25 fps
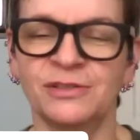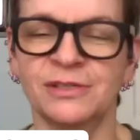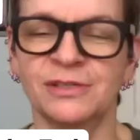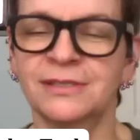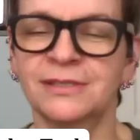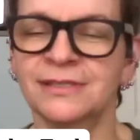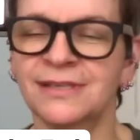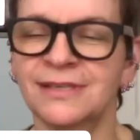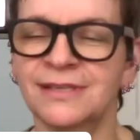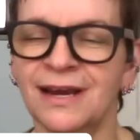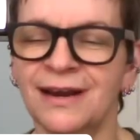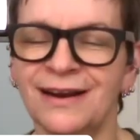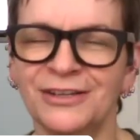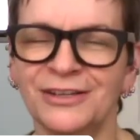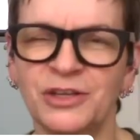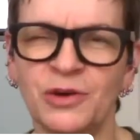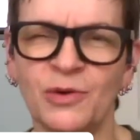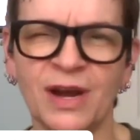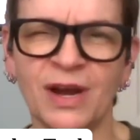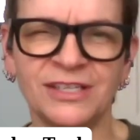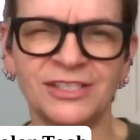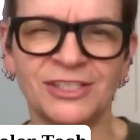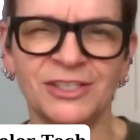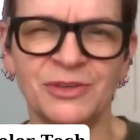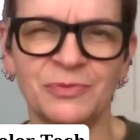I know this is a
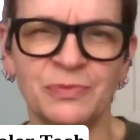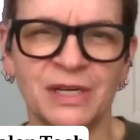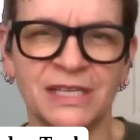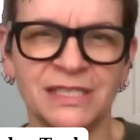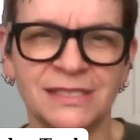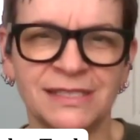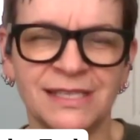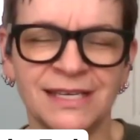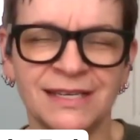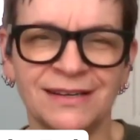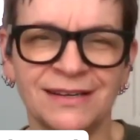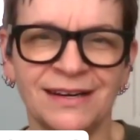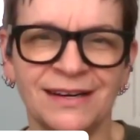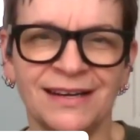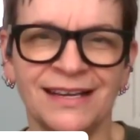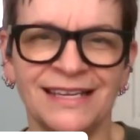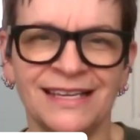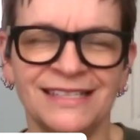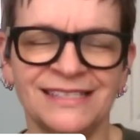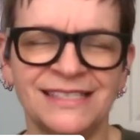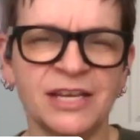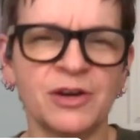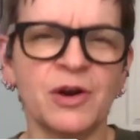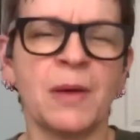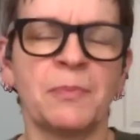hard question, but is
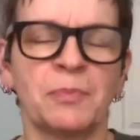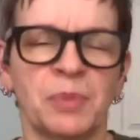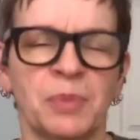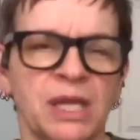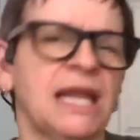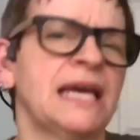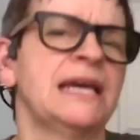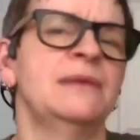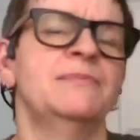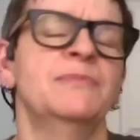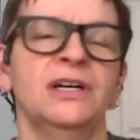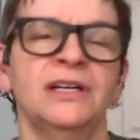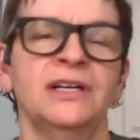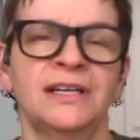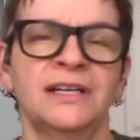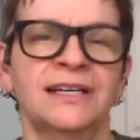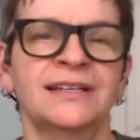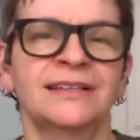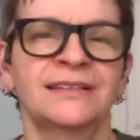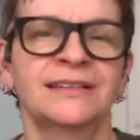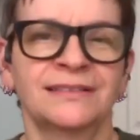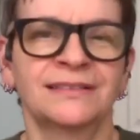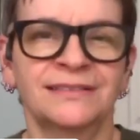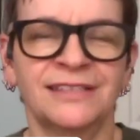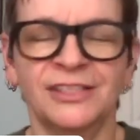there a
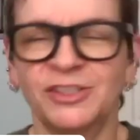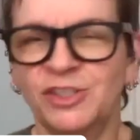playbook